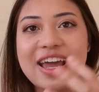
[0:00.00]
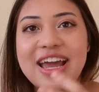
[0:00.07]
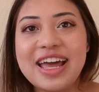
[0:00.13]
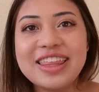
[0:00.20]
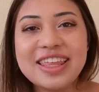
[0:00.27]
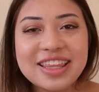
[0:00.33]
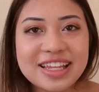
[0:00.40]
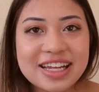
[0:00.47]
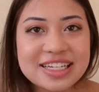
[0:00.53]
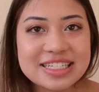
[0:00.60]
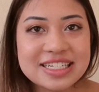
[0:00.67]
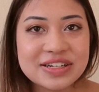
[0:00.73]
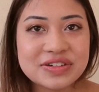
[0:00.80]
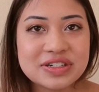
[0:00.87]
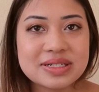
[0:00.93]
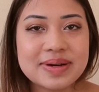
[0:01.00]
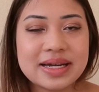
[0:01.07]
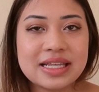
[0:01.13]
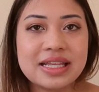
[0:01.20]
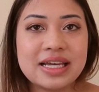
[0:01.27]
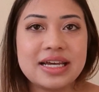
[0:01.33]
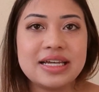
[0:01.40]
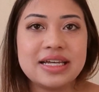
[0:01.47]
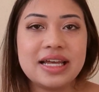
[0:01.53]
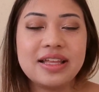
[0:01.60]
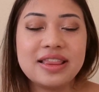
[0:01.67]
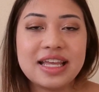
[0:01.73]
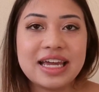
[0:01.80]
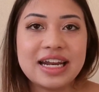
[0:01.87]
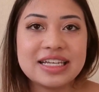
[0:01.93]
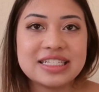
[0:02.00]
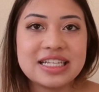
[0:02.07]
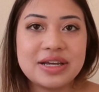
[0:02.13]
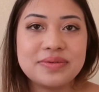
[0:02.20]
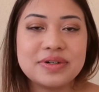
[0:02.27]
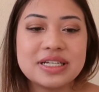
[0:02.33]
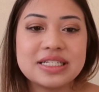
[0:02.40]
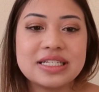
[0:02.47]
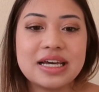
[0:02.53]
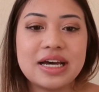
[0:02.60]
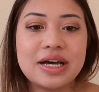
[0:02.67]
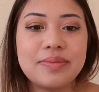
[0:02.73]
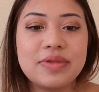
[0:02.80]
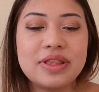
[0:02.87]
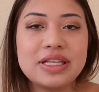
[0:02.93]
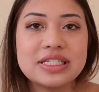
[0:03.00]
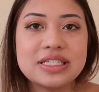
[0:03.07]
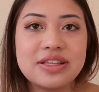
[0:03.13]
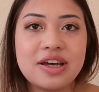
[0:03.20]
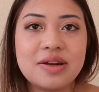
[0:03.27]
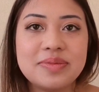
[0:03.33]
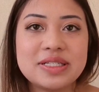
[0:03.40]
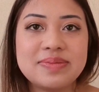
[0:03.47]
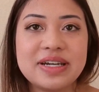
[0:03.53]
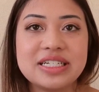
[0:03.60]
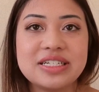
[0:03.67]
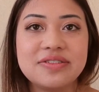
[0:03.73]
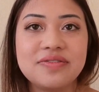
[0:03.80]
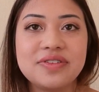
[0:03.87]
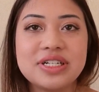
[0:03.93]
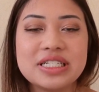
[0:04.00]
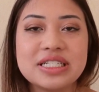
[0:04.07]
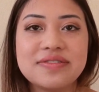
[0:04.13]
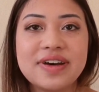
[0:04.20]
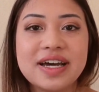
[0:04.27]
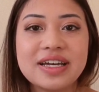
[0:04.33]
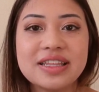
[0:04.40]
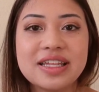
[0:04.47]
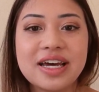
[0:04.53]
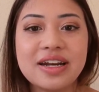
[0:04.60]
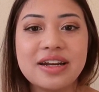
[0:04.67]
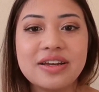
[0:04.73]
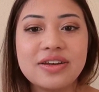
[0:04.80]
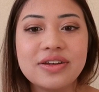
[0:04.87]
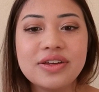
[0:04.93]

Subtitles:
And then the last thing I talked about in that essay was this third perspective, which is the fact that,